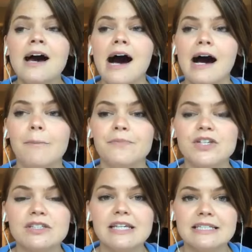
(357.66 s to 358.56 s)

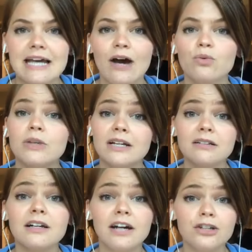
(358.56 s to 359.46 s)
to sit down with a
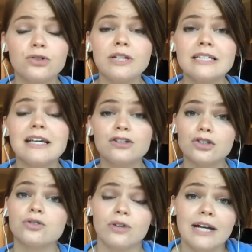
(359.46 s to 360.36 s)
clicker and treats and
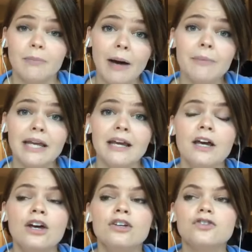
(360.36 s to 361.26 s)
train a puppy.
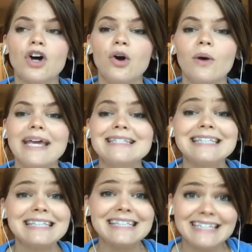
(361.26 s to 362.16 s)
So
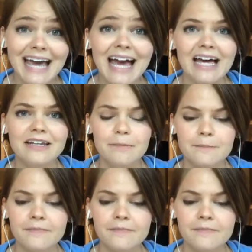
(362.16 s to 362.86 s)
instead,